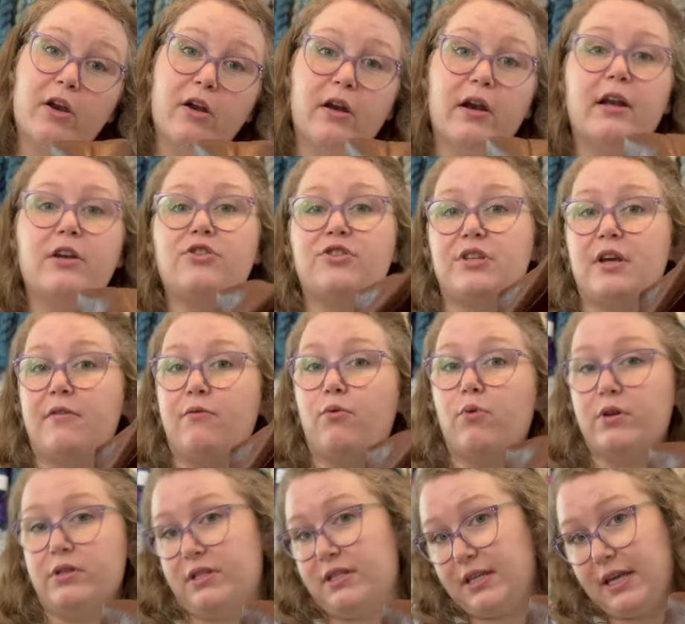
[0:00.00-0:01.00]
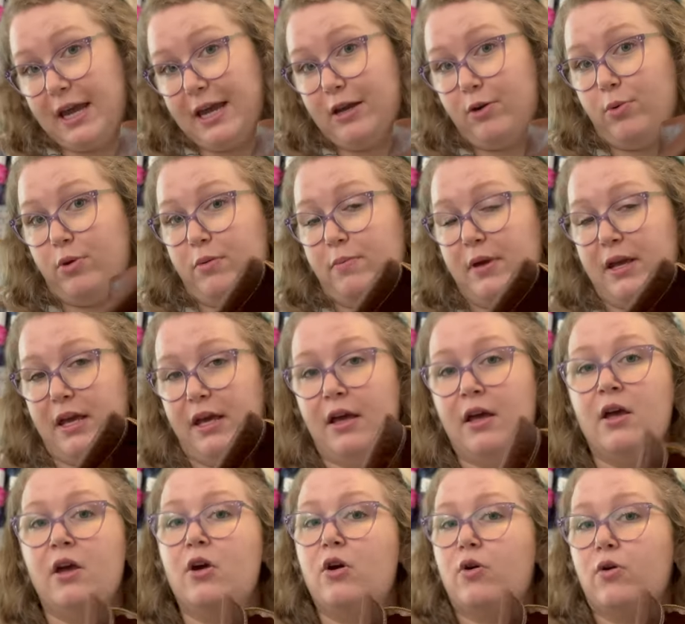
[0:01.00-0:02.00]
and I just have one skein with me
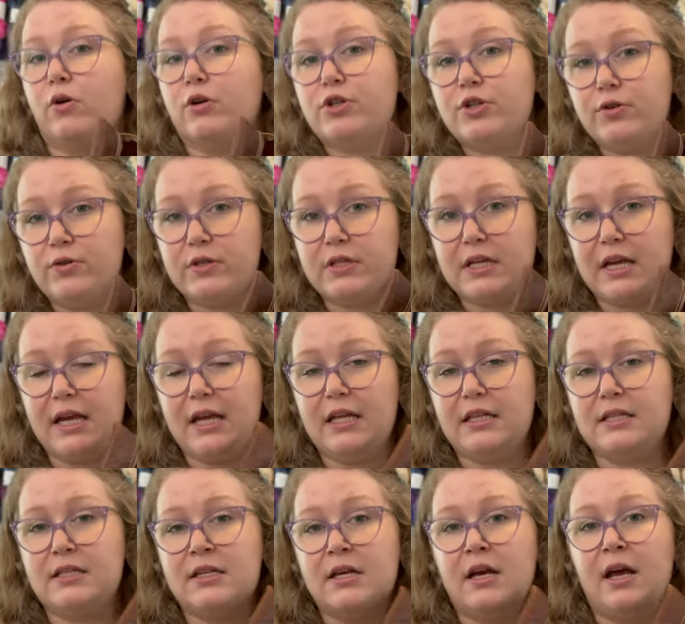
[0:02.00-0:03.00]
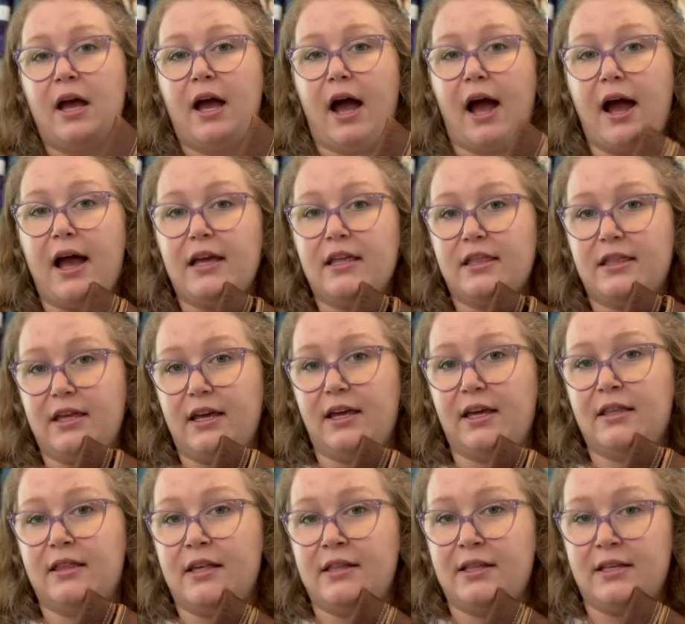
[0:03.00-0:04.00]
or two skeins, I
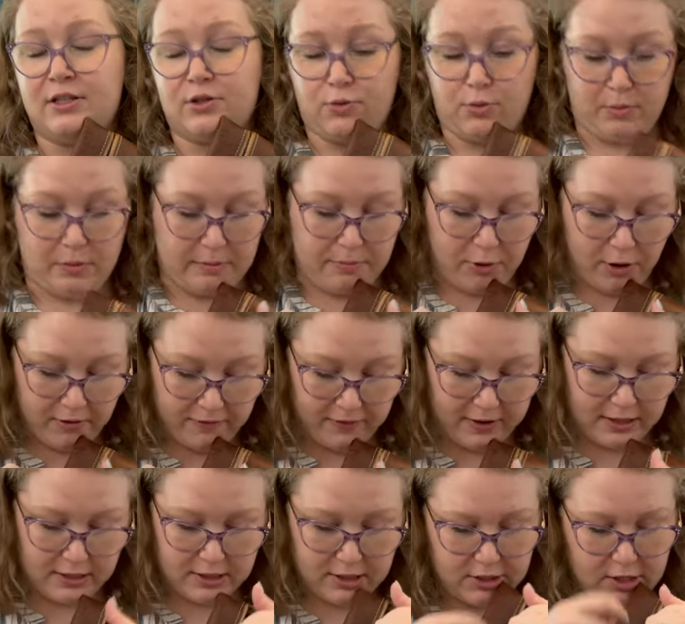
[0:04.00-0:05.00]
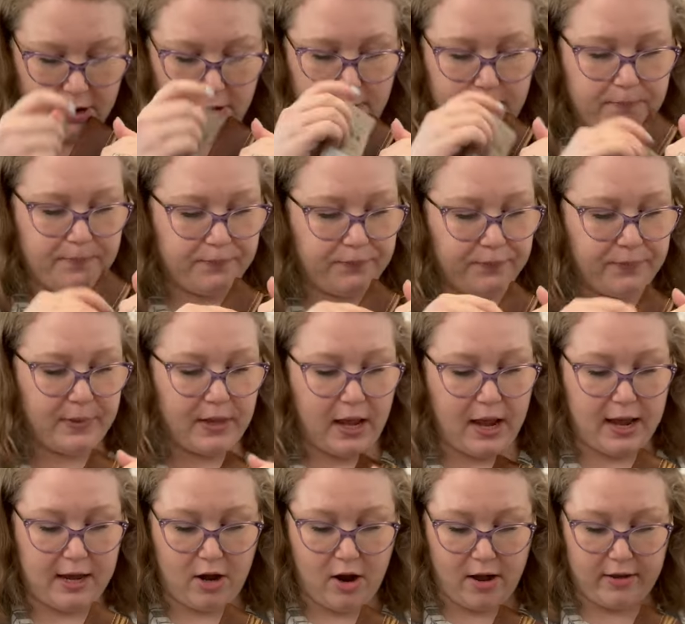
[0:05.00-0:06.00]
think that this would be perfect. So
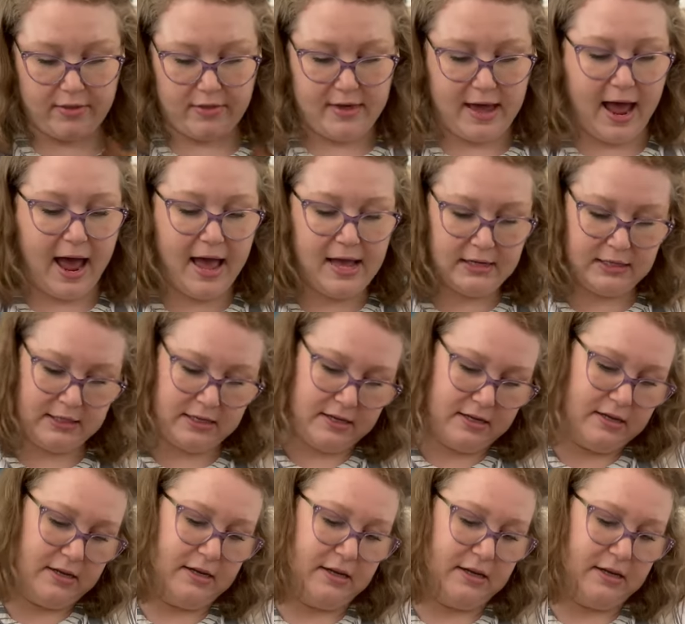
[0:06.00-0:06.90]
I got that.